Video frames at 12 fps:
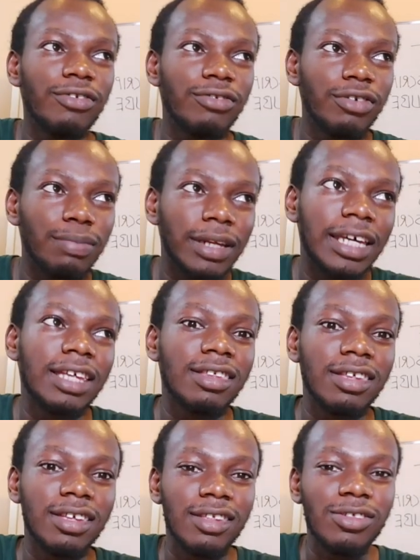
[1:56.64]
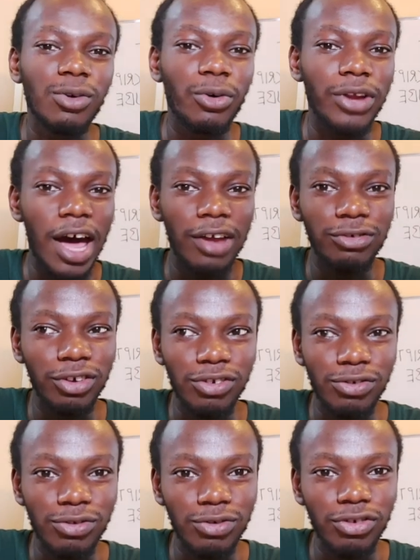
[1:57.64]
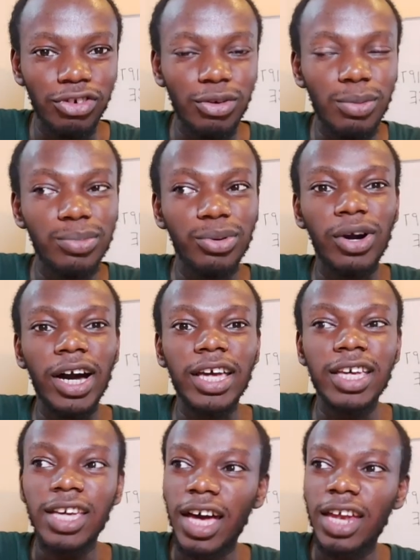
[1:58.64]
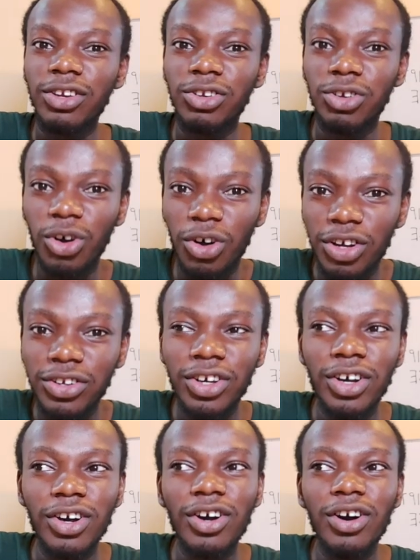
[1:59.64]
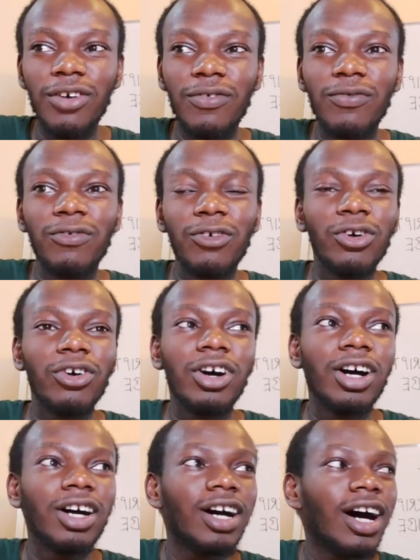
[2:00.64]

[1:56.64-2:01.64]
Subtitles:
replicate it on Android Studio, but I cannot, for